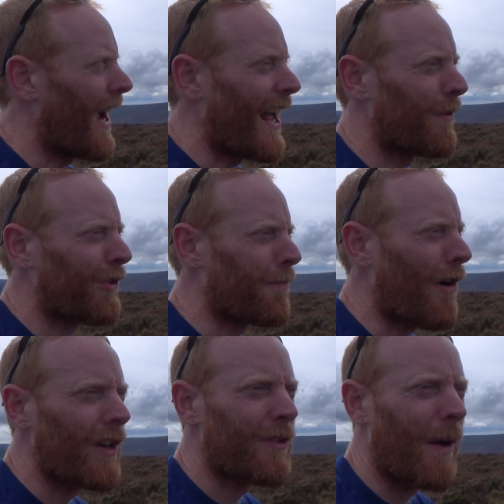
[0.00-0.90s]
And I
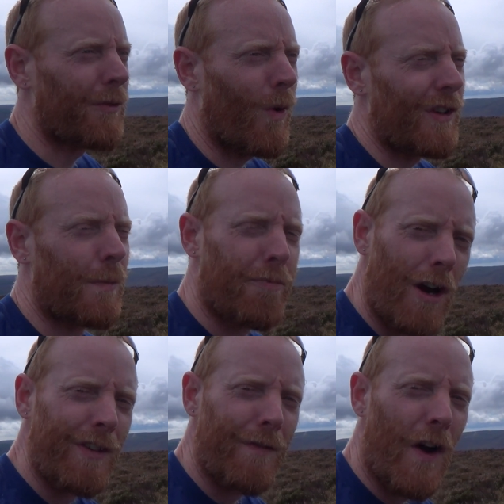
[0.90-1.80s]
was quite
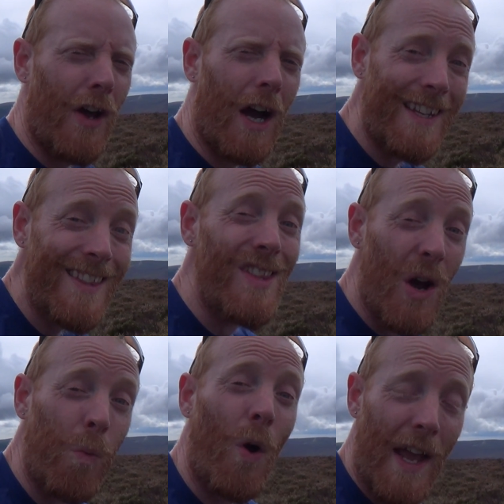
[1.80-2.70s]
surprised to find that I didn't
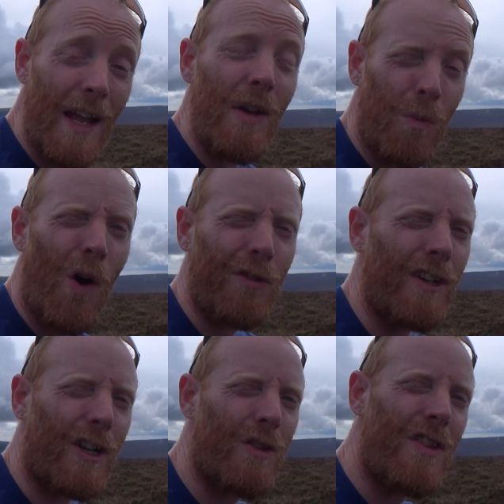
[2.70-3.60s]
know what hill it was,
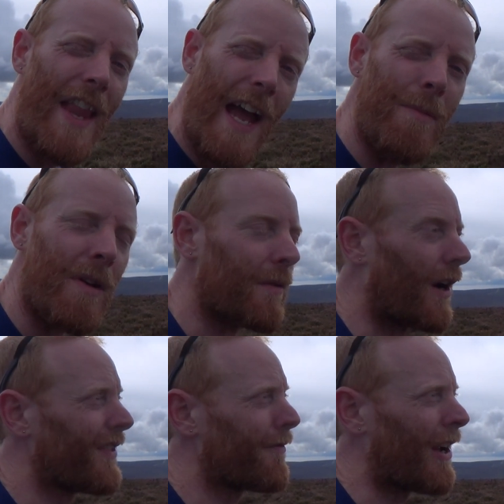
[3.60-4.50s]
and I couldn't name it.
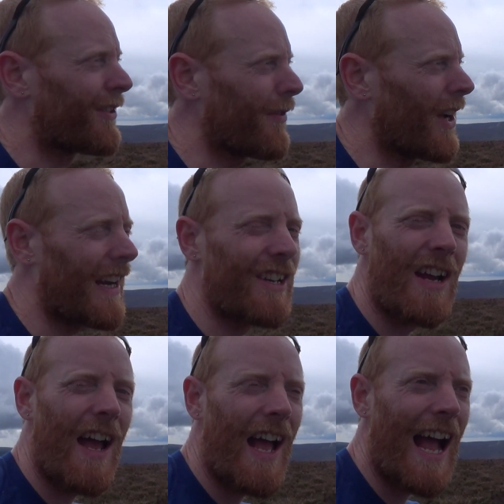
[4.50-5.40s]
I don't think
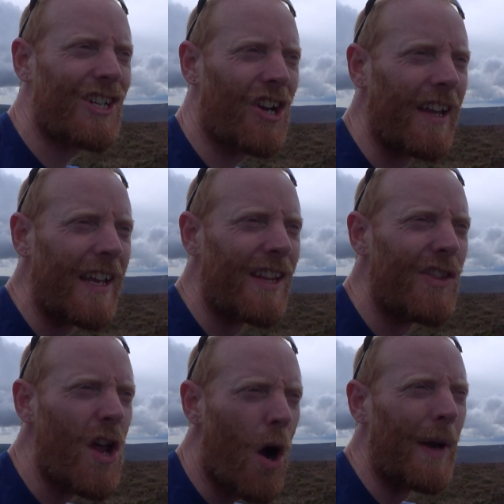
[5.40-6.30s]
I'd actually
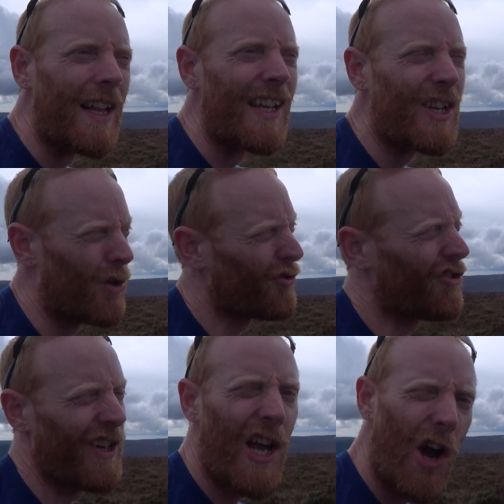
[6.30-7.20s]
knowingly,
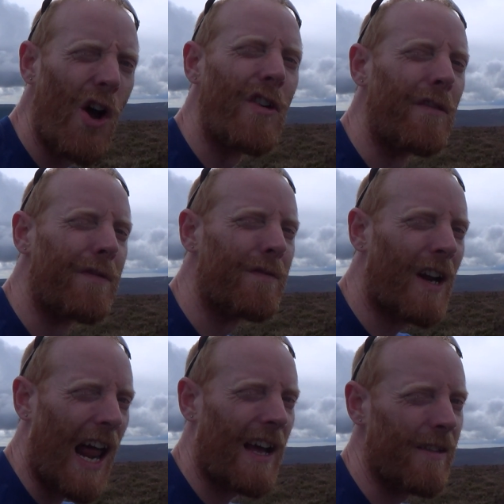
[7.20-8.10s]
consciously heard of
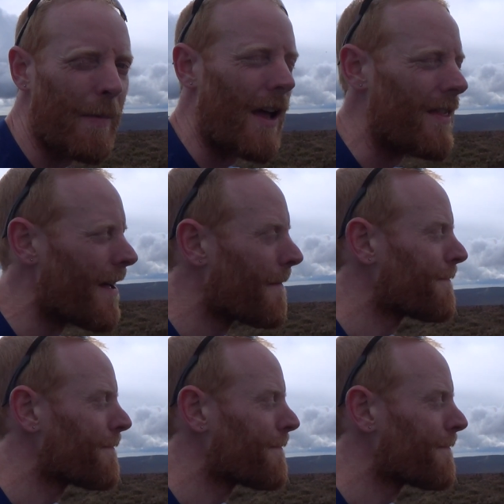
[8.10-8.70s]
Clachnaben.